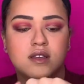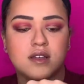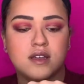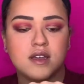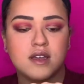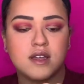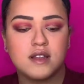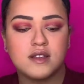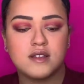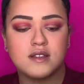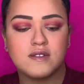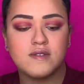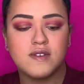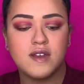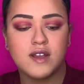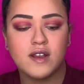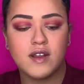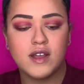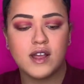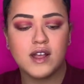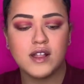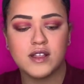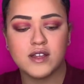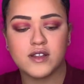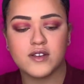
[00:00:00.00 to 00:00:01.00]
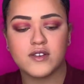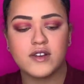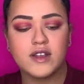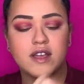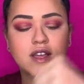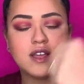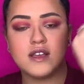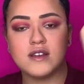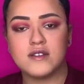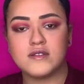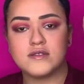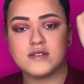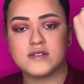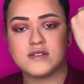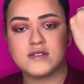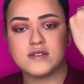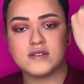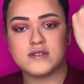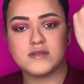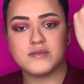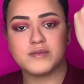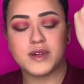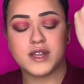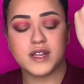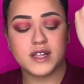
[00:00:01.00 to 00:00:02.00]
It is very glittery,
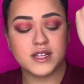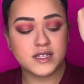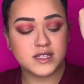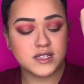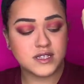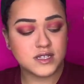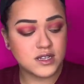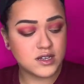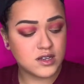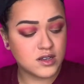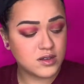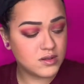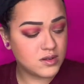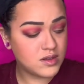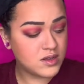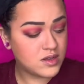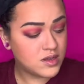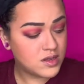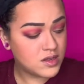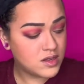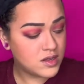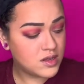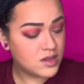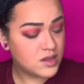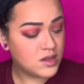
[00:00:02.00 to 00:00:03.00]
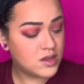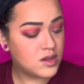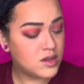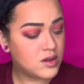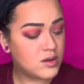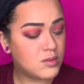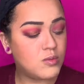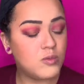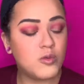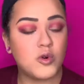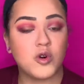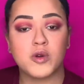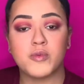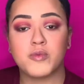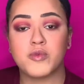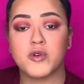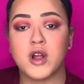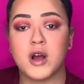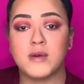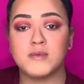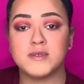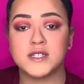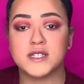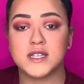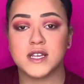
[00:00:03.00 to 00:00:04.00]
but it's still more
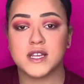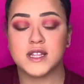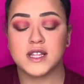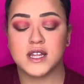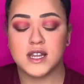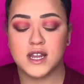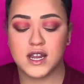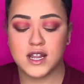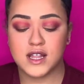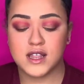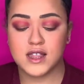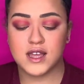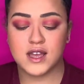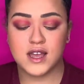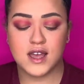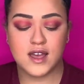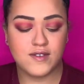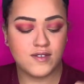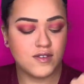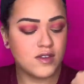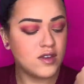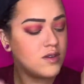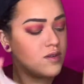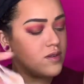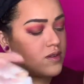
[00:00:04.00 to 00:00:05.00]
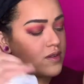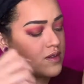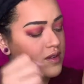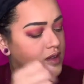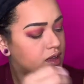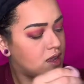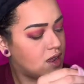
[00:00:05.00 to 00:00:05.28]
promising than anything I've used